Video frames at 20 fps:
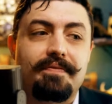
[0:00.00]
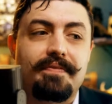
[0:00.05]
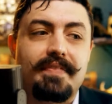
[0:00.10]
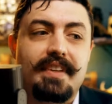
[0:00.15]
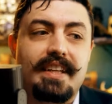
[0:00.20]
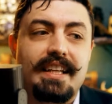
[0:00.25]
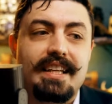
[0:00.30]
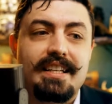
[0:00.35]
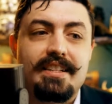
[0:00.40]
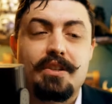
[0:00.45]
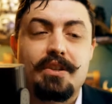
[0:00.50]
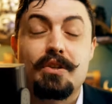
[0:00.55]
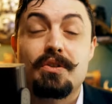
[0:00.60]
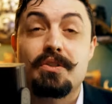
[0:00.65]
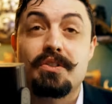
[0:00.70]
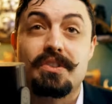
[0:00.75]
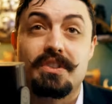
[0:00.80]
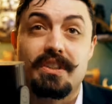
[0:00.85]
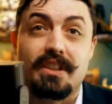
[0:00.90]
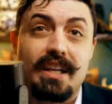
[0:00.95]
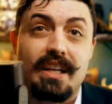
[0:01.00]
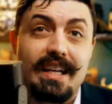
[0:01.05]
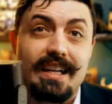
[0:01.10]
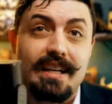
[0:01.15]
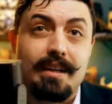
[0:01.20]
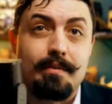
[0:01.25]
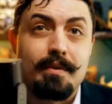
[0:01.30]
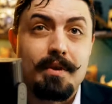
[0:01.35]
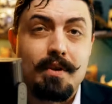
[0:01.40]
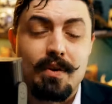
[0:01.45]
is who they're going to end
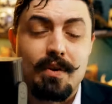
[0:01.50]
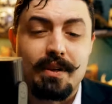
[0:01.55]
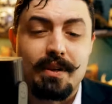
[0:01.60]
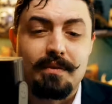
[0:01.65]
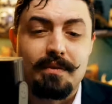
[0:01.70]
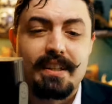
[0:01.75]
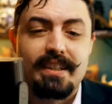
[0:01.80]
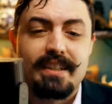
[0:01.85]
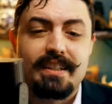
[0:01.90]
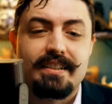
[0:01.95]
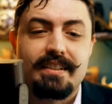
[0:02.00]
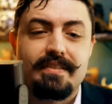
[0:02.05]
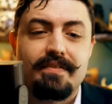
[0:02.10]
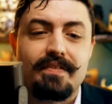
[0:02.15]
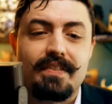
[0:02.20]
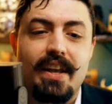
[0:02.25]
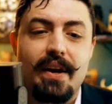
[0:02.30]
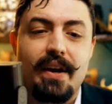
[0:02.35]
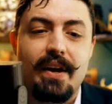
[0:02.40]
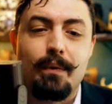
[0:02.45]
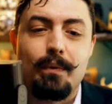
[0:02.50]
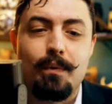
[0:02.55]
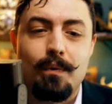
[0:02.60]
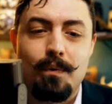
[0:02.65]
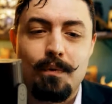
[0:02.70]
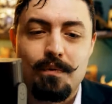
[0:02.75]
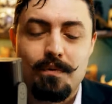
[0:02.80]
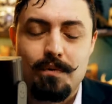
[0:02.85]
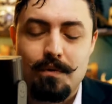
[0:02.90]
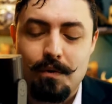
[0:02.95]
up going with. Now,
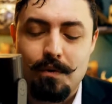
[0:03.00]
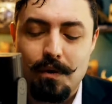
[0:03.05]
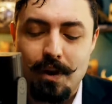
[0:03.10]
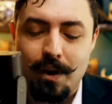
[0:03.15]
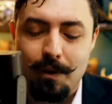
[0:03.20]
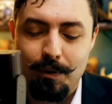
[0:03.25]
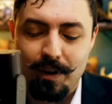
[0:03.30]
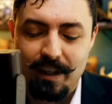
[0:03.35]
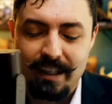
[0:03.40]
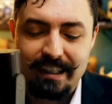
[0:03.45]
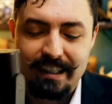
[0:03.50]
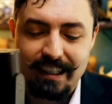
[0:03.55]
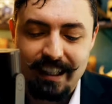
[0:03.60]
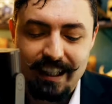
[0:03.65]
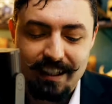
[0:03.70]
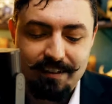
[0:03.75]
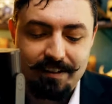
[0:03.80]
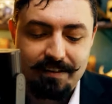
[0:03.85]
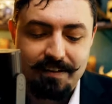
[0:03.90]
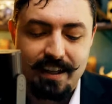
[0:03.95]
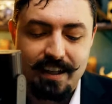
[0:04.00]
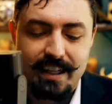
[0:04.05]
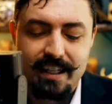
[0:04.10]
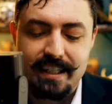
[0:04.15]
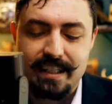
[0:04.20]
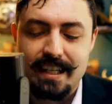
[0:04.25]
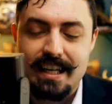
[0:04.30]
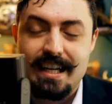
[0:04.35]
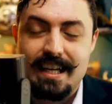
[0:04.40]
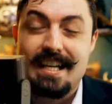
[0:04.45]
I want to clarify,
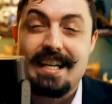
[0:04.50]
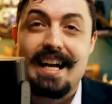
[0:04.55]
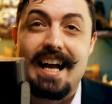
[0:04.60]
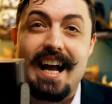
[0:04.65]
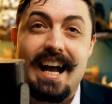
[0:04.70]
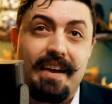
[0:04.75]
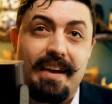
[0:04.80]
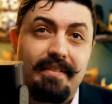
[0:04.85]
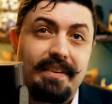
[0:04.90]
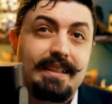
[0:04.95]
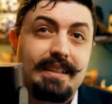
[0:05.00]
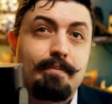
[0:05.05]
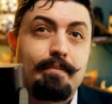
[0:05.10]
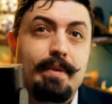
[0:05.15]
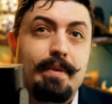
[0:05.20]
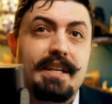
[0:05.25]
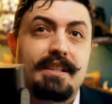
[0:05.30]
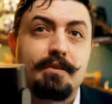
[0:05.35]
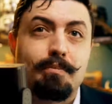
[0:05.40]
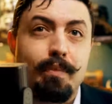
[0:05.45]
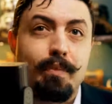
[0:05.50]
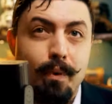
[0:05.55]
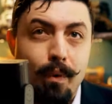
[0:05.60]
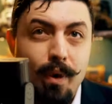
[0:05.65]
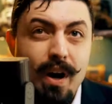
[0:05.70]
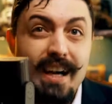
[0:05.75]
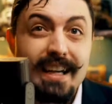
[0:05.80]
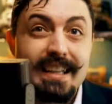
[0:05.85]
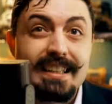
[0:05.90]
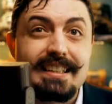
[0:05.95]
having the best
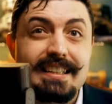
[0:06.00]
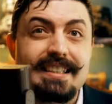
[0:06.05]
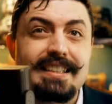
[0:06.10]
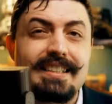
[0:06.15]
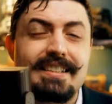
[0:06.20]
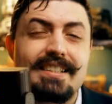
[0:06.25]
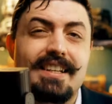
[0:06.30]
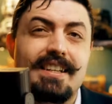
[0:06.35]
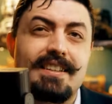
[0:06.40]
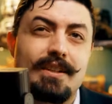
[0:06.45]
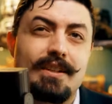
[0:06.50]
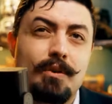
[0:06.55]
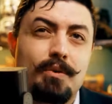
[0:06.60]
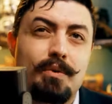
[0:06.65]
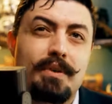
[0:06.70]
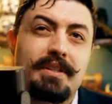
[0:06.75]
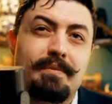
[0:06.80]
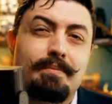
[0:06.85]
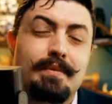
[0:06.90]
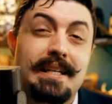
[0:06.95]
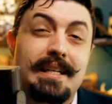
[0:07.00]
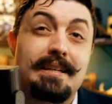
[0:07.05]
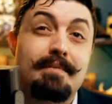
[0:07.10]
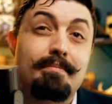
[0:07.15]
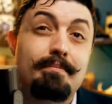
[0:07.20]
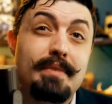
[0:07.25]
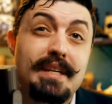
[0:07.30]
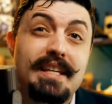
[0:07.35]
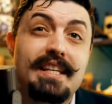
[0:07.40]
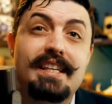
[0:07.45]
price does not always mean
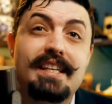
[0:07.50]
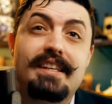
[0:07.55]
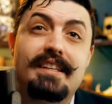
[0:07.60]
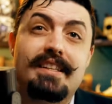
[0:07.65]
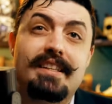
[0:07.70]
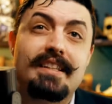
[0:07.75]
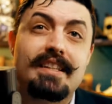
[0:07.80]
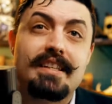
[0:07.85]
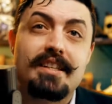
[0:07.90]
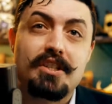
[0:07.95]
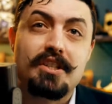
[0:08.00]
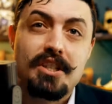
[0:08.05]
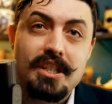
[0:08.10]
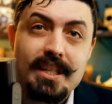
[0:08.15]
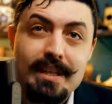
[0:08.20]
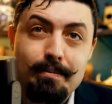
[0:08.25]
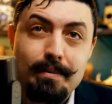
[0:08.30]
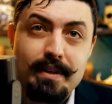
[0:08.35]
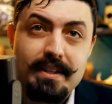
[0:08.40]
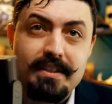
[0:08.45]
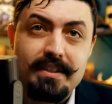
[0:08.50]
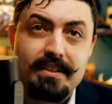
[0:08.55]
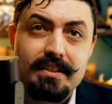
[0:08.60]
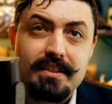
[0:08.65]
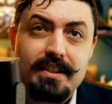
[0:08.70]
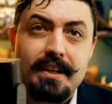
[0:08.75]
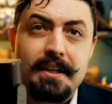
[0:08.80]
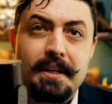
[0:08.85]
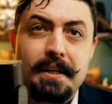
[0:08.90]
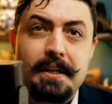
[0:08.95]
being the cheapest,
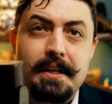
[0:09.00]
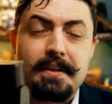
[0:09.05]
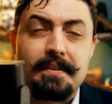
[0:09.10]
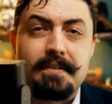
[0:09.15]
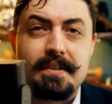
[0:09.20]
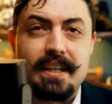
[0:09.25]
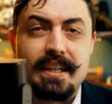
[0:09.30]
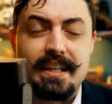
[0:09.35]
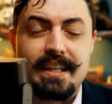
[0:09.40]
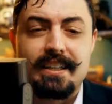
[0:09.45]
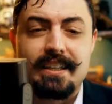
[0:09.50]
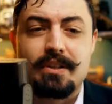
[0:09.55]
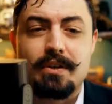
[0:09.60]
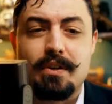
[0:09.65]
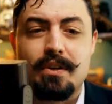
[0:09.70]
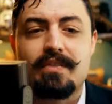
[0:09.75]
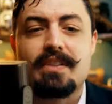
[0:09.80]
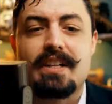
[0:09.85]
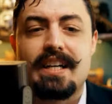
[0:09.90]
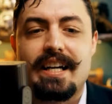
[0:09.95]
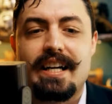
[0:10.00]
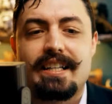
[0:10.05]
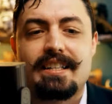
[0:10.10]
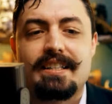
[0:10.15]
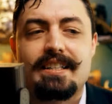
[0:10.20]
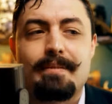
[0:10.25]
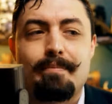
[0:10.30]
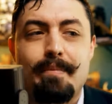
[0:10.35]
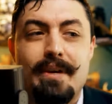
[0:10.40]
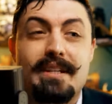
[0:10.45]
right? It's whoever has
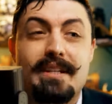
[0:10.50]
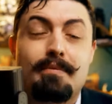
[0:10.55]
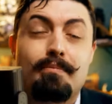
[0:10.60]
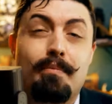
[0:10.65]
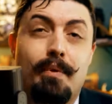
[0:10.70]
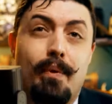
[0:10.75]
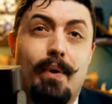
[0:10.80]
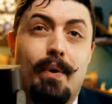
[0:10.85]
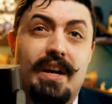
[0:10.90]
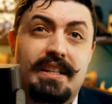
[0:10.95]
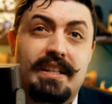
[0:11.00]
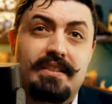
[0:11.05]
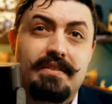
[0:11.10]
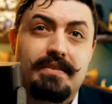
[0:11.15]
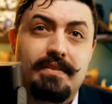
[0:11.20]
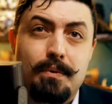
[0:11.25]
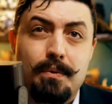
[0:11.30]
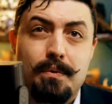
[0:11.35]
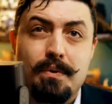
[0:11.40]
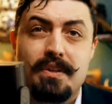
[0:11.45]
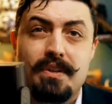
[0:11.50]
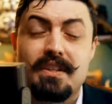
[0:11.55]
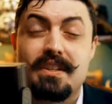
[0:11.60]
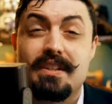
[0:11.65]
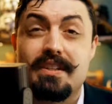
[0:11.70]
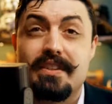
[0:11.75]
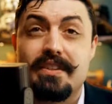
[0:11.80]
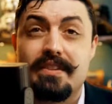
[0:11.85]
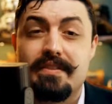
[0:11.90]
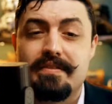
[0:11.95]
the best price for
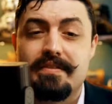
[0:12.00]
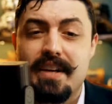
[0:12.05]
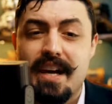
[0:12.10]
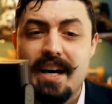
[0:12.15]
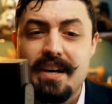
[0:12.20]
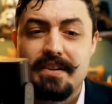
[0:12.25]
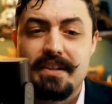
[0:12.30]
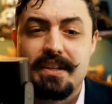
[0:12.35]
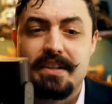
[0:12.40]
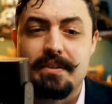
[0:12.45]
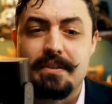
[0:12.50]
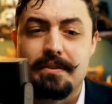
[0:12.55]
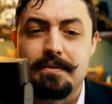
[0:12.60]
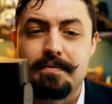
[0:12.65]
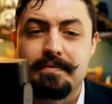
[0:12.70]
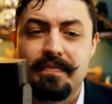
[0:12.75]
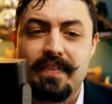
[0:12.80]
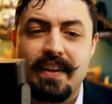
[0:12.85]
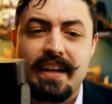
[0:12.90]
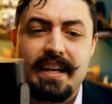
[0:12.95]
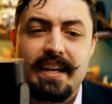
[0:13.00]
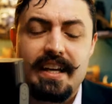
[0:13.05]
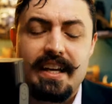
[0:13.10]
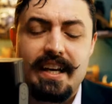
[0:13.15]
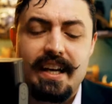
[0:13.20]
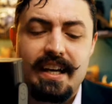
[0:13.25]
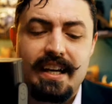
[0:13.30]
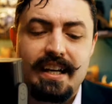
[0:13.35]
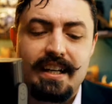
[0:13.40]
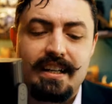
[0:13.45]
the value.
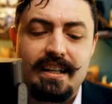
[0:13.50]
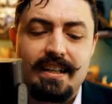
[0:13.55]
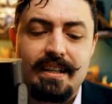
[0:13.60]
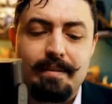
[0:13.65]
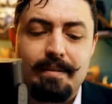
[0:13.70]
And the